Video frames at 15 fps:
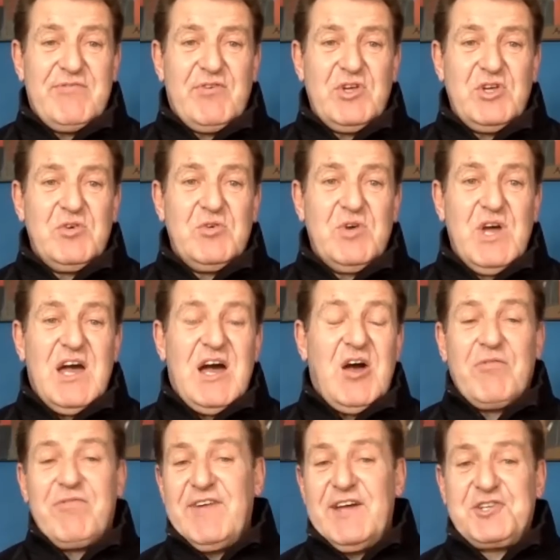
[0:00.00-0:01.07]
for you.
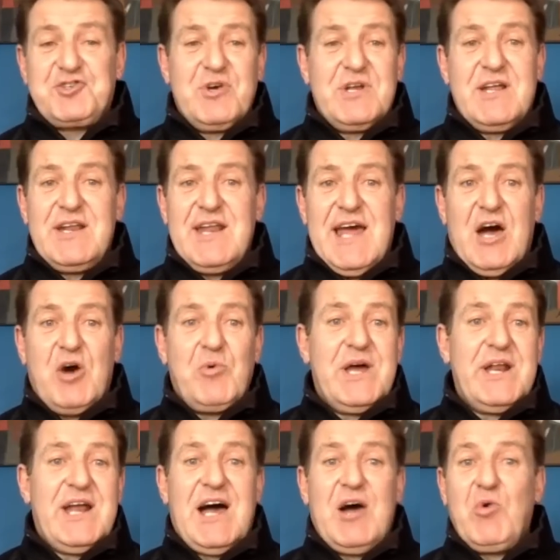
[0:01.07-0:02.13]
I'll fetch you in an
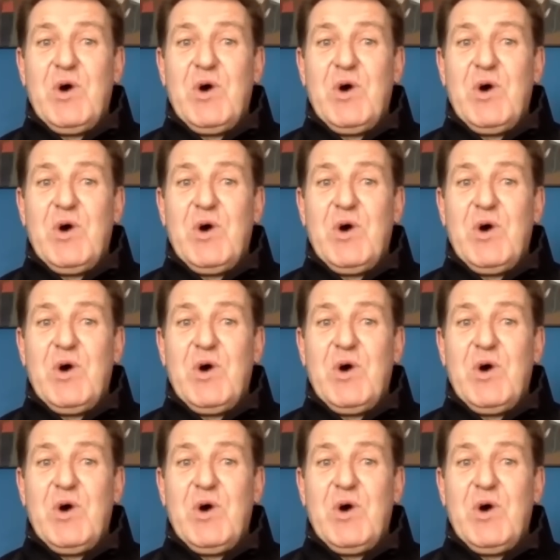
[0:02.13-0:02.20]
hour. And I